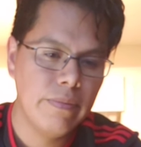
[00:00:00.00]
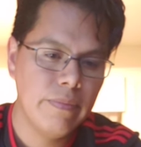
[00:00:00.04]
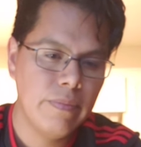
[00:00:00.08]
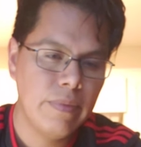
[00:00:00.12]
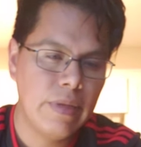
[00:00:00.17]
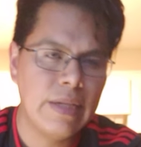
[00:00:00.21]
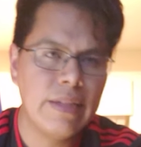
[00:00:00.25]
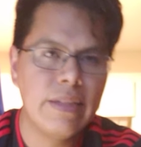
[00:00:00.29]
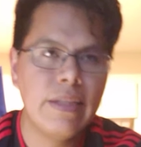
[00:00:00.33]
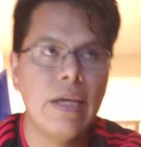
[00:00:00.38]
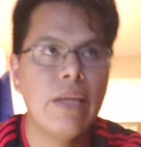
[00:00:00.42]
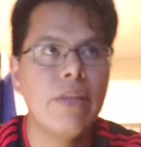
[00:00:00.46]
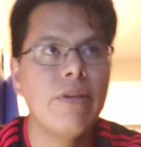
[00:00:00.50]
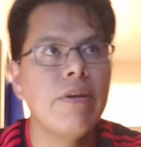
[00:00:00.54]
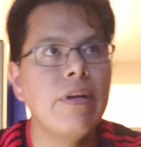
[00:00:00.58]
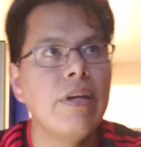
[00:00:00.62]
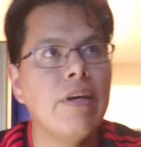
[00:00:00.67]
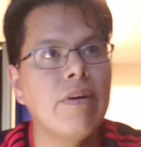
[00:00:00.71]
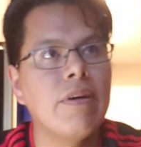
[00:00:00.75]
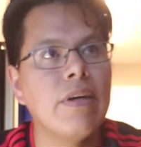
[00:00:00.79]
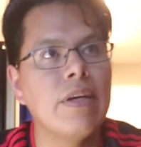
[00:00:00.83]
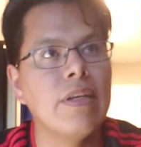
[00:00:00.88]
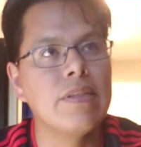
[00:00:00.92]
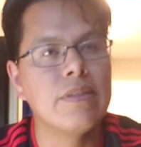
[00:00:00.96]
like the other
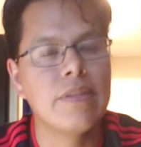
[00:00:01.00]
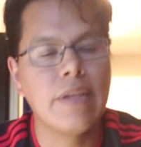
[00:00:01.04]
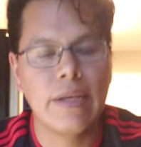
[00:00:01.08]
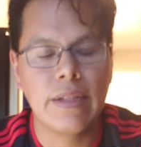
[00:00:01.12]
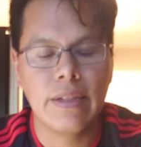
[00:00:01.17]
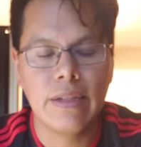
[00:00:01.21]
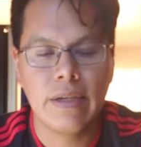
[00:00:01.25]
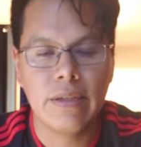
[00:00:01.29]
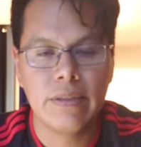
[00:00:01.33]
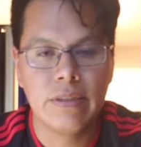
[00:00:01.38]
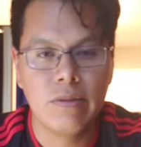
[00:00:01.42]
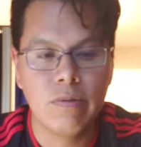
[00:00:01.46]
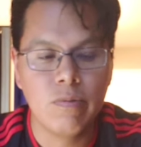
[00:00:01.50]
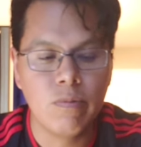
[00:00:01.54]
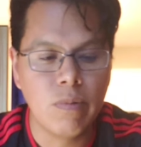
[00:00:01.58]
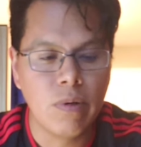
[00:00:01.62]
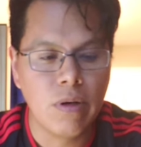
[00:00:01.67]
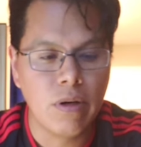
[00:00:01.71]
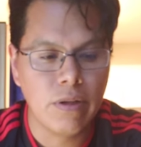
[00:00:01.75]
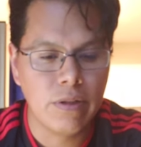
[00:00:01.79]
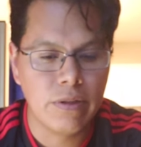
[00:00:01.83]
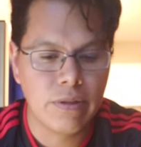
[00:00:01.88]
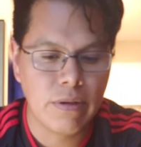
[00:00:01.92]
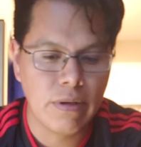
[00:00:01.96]
nail guns, like the
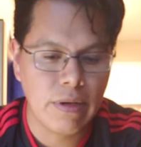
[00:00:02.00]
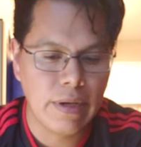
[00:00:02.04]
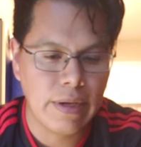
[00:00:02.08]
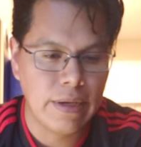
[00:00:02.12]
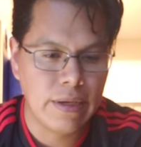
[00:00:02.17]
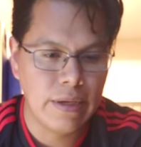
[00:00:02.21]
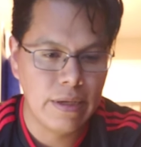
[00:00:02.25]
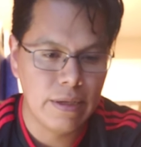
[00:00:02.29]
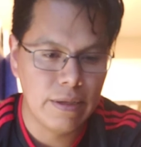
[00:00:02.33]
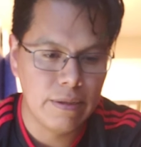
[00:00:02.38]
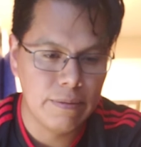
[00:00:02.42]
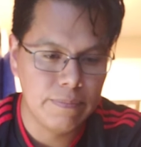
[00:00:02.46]
DeWalt or like